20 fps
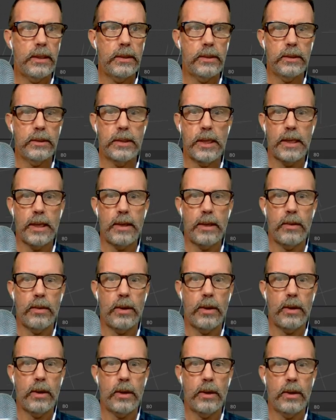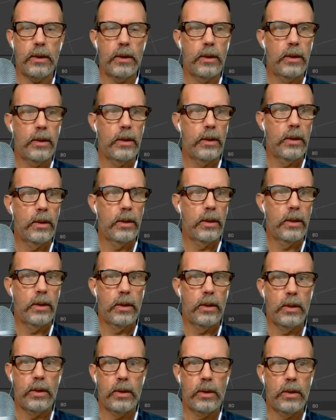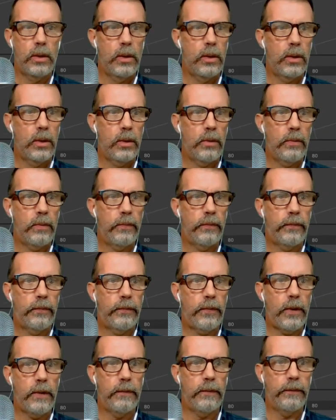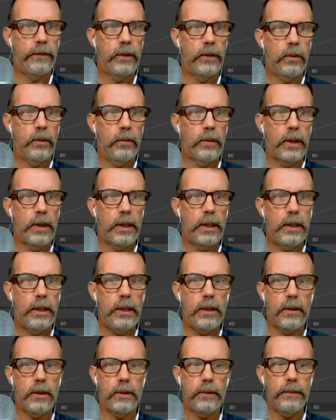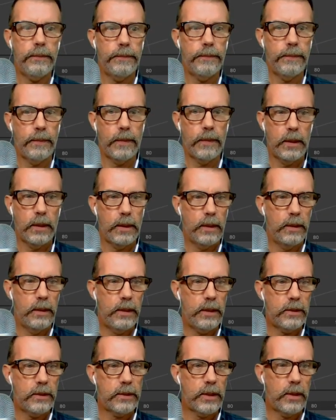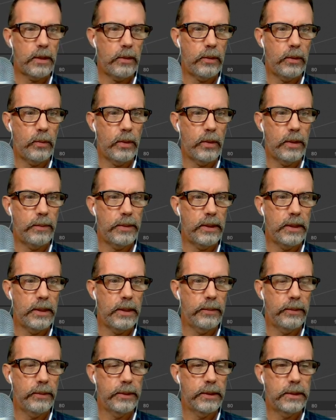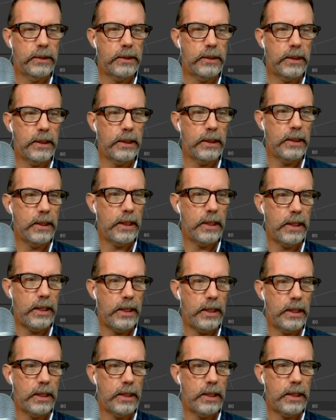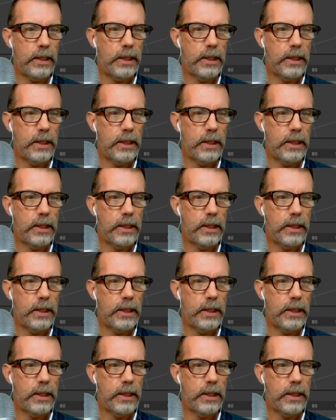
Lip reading: now our front view right here. This I only want to be able to see in